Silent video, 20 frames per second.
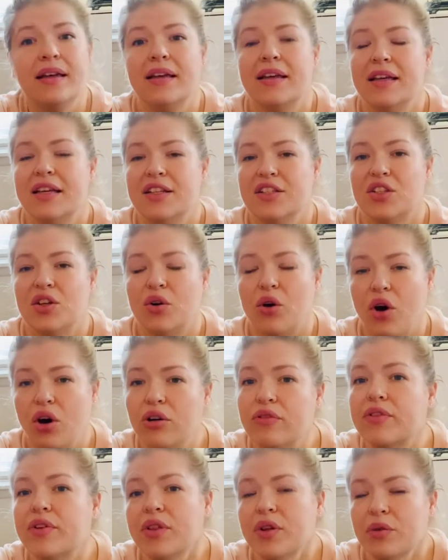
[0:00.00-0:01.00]
So
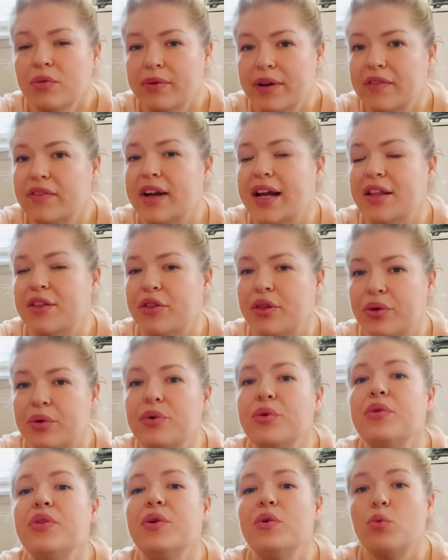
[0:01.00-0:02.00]
over the river and through
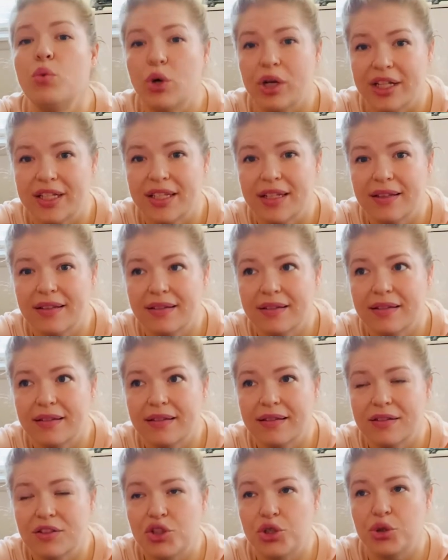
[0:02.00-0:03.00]
the wood
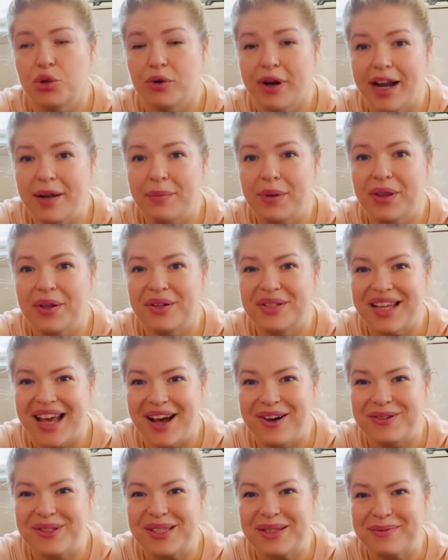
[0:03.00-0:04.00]
to grandmother's
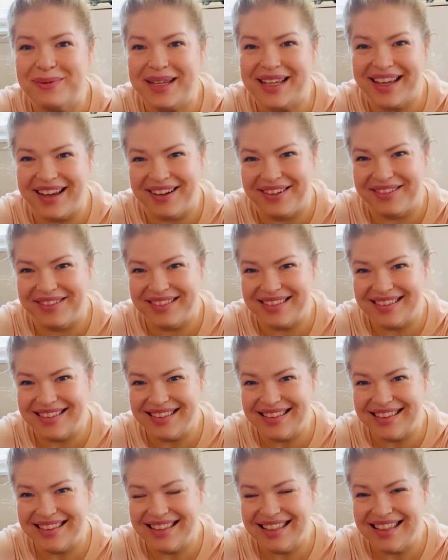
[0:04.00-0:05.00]
house we go.
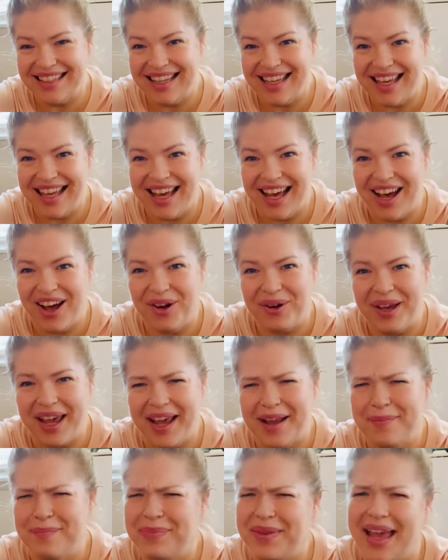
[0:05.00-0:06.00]

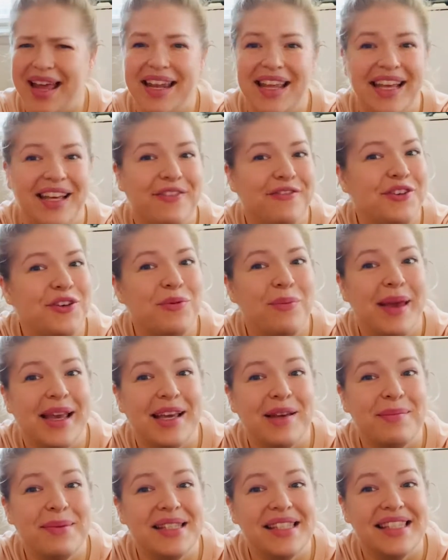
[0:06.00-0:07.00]
Okay, and if you make a
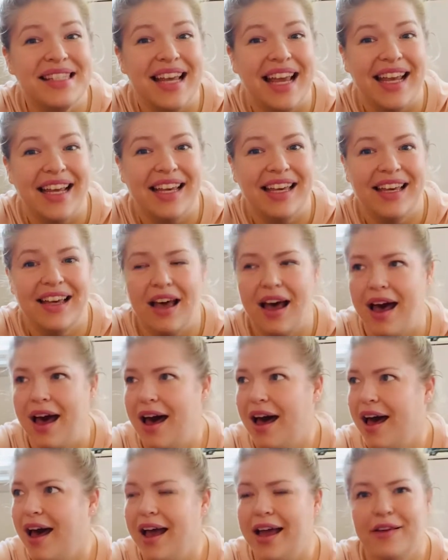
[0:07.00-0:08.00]
mistake,
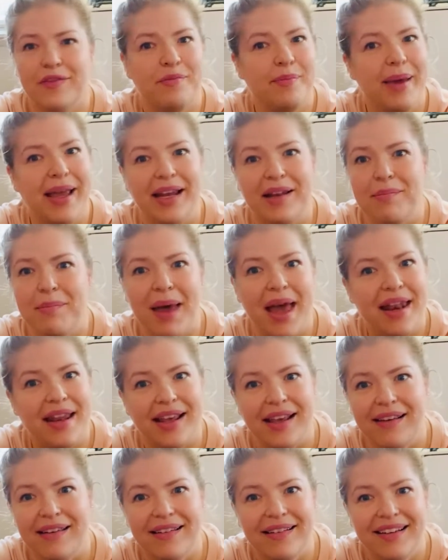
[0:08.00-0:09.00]
I've made
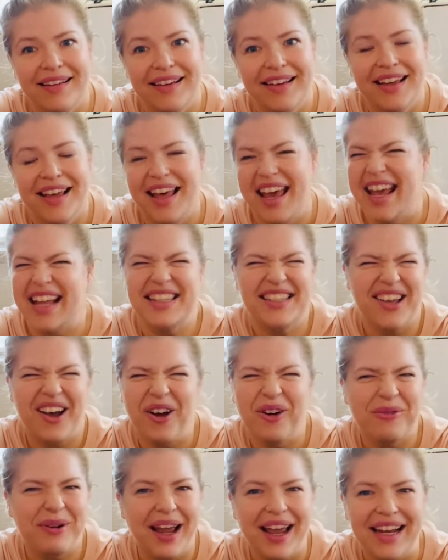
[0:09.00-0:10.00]
many, it's all
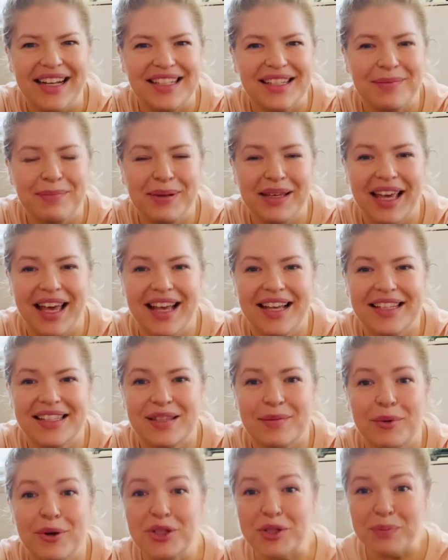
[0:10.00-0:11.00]
right, because the
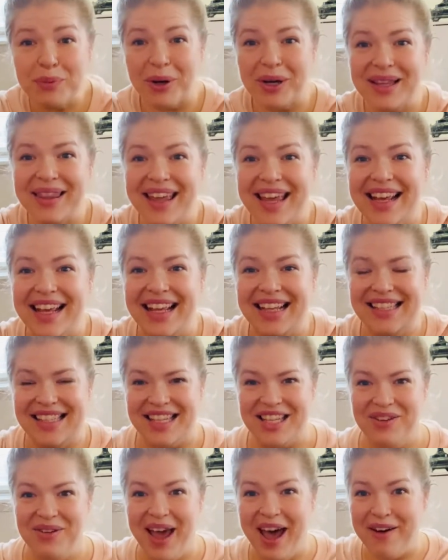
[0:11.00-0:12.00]
most important thing is that
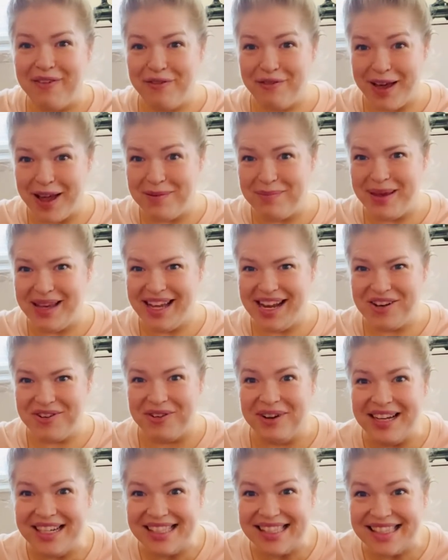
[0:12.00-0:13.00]
you have fun making
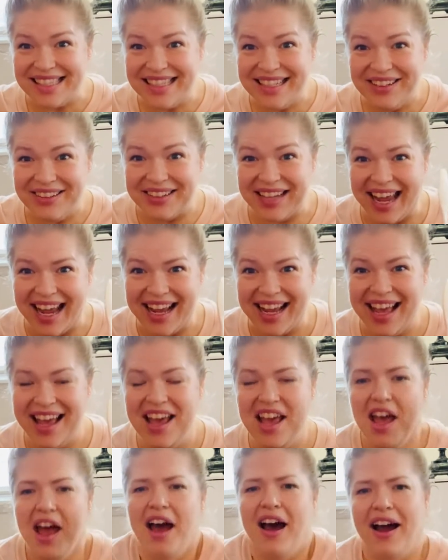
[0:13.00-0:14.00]
noise. Okay,
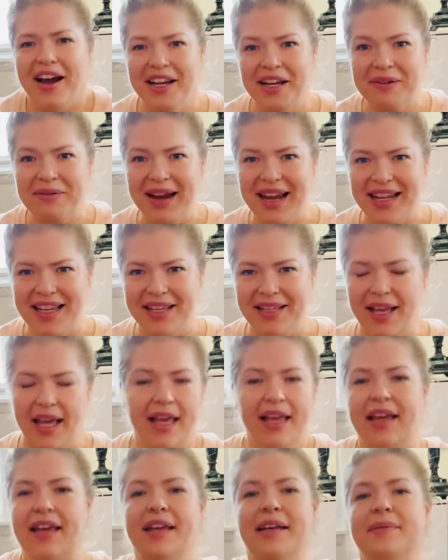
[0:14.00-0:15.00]
are you ready?
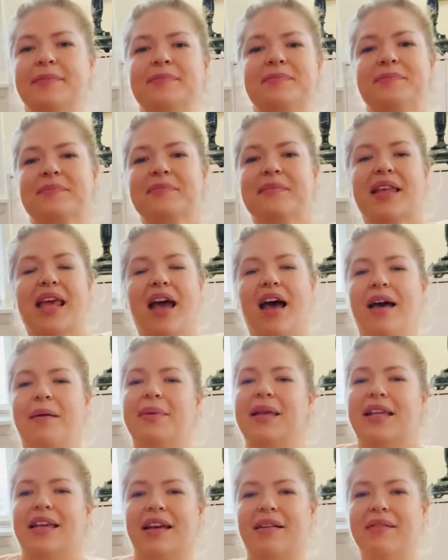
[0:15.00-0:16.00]
I'm
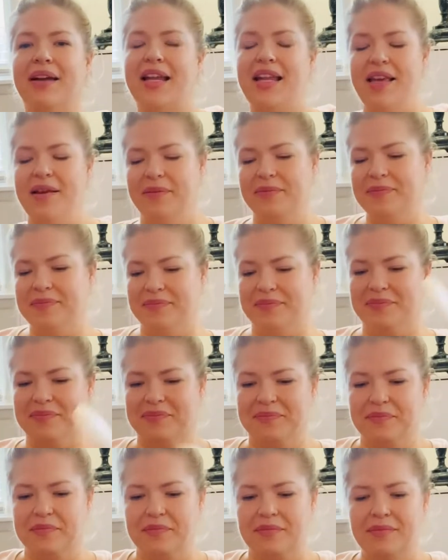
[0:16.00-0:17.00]
gonna get ready.
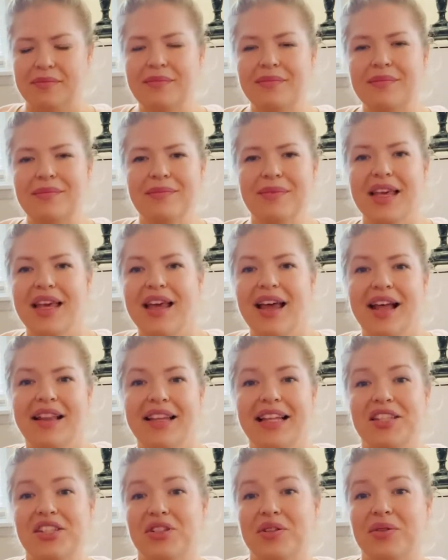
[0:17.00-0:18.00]

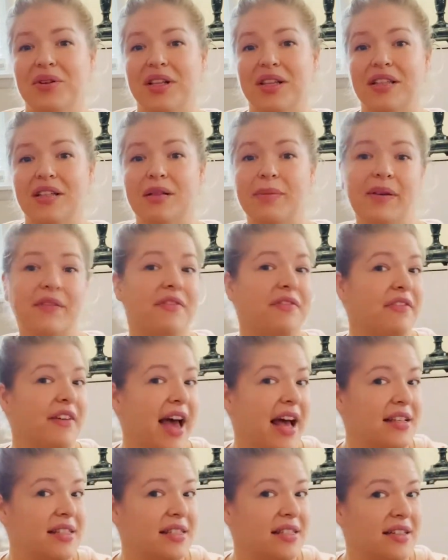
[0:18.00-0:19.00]
Let's do it a little bit
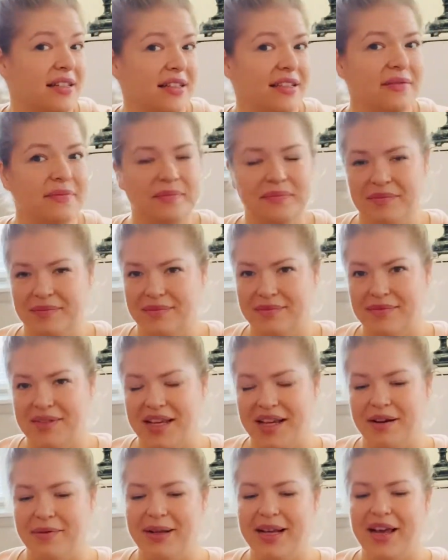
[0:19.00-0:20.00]
faster.
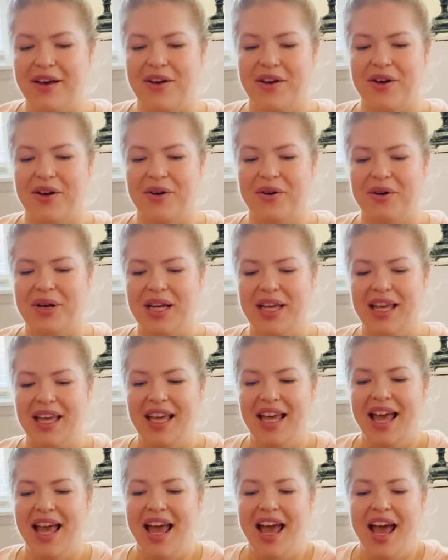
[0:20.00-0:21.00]
Here we go.
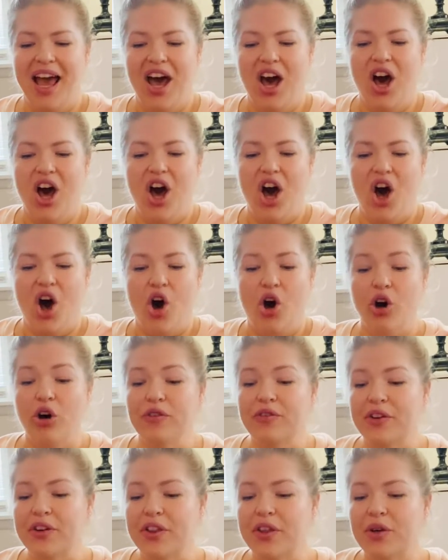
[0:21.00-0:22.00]

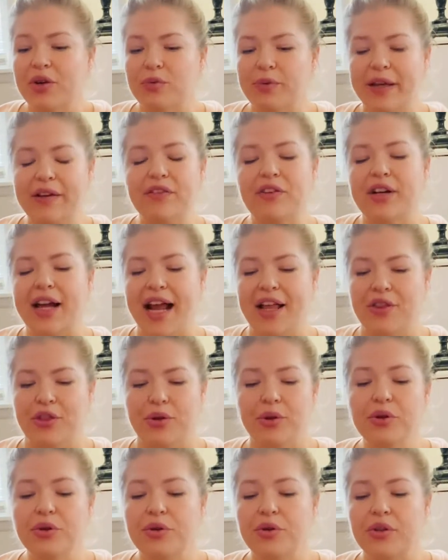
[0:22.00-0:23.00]
Over the river and
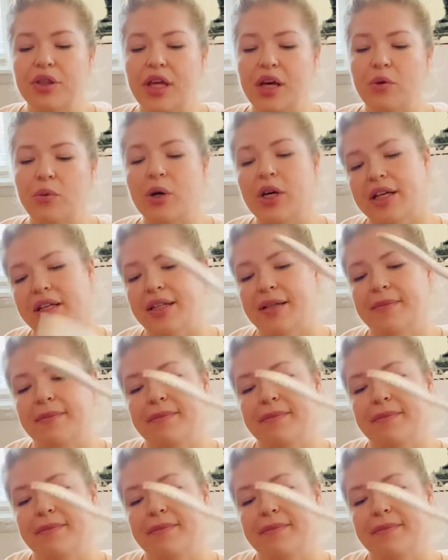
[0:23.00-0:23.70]
through the wood.